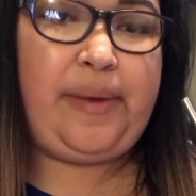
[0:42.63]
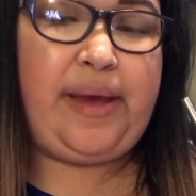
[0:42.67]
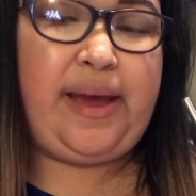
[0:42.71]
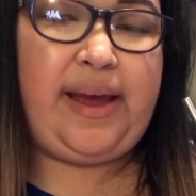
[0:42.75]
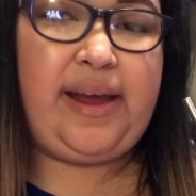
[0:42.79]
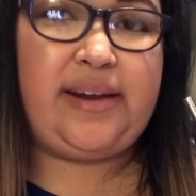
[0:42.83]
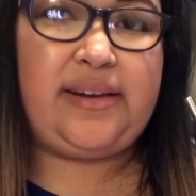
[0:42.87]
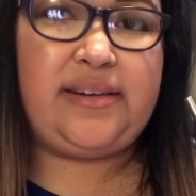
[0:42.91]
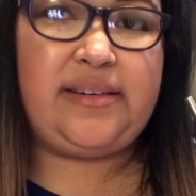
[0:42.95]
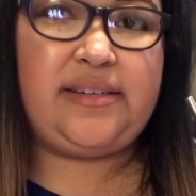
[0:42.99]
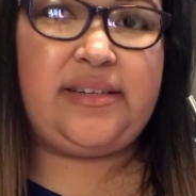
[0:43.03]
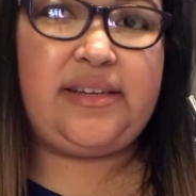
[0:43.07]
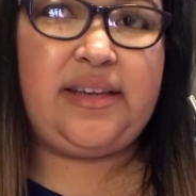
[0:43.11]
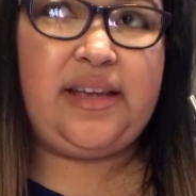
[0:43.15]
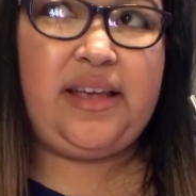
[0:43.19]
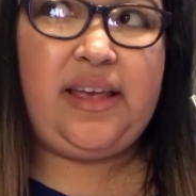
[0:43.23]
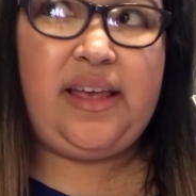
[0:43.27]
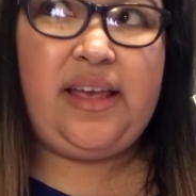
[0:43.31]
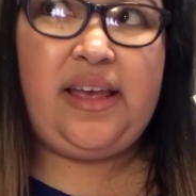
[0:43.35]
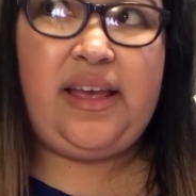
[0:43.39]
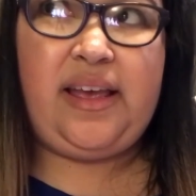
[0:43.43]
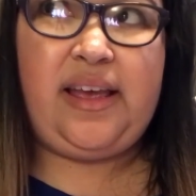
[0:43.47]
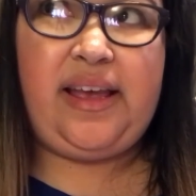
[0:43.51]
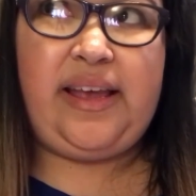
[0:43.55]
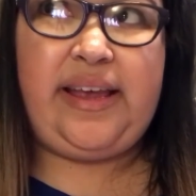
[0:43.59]
And
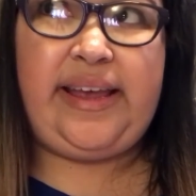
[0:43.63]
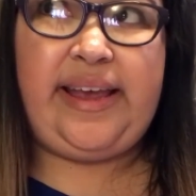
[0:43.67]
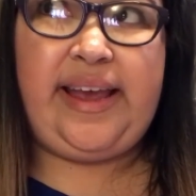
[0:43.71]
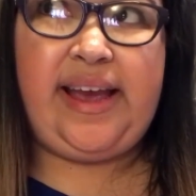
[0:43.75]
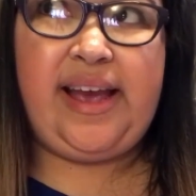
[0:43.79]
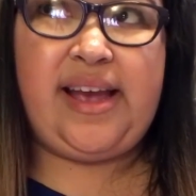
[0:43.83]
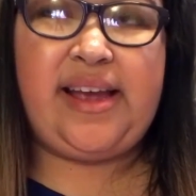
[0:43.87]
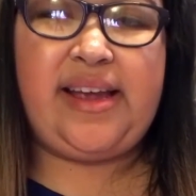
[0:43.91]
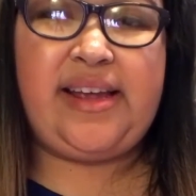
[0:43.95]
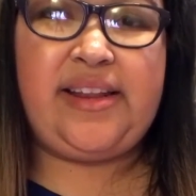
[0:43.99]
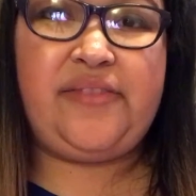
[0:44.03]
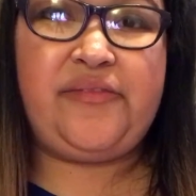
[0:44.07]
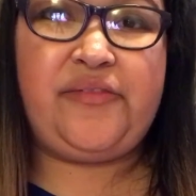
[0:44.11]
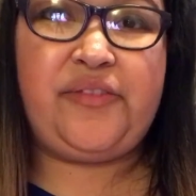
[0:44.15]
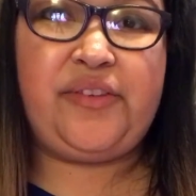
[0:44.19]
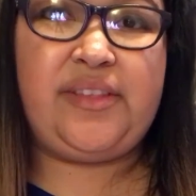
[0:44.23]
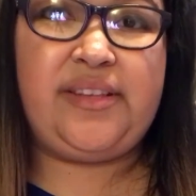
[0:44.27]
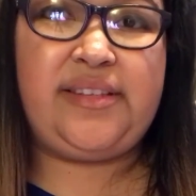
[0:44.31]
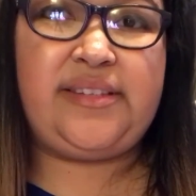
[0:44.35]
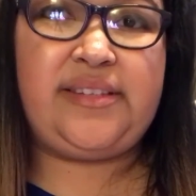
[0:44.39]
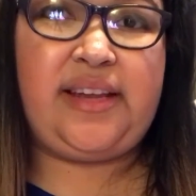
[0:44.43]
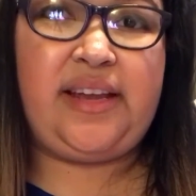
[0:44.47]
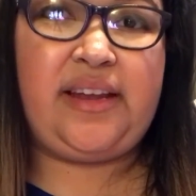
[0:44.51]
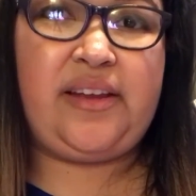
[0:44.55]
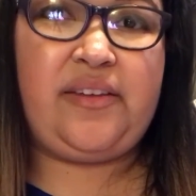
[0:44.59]
yeah, and for the
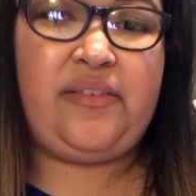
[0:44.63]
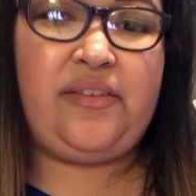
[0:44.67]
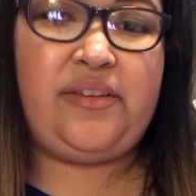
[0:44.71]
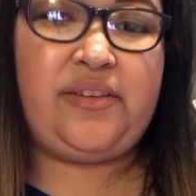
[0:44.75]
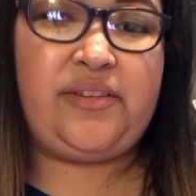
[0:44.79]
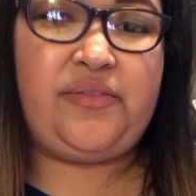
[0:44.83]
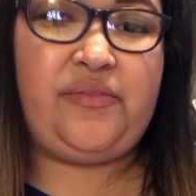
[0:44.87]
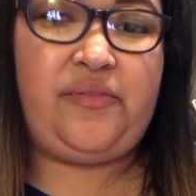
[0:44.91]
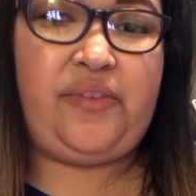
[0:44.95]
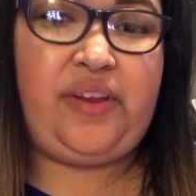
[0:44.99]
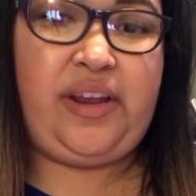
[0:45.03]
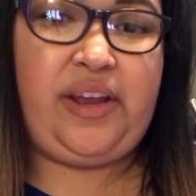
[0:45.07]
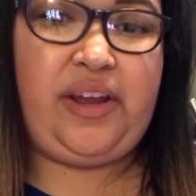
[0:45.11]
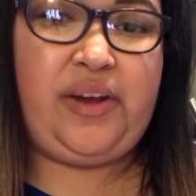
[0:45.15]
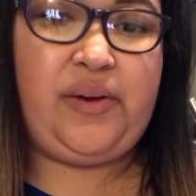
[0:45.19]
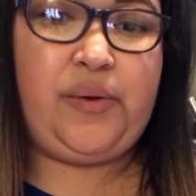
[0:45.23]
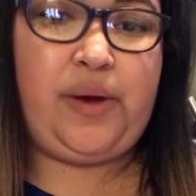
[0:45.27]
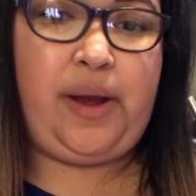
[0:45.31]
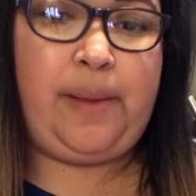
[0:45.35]
sake of this video,